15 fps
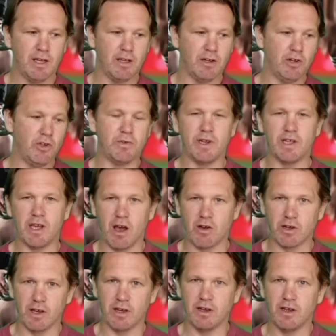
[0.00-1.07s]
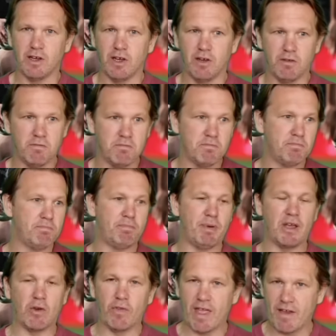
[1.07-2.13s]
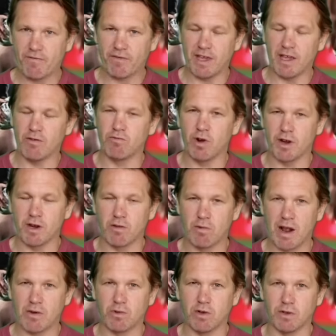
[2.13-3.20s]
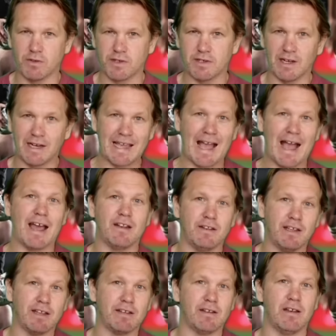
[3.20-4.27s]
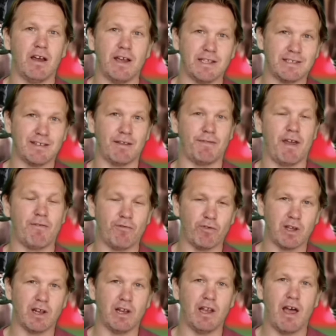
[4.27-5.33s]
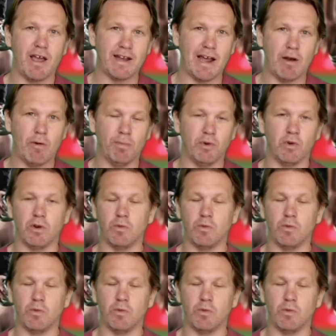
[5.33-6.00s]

Lou Diaga, be on their feet and running around constantly, and it denied South Africa line-out ball.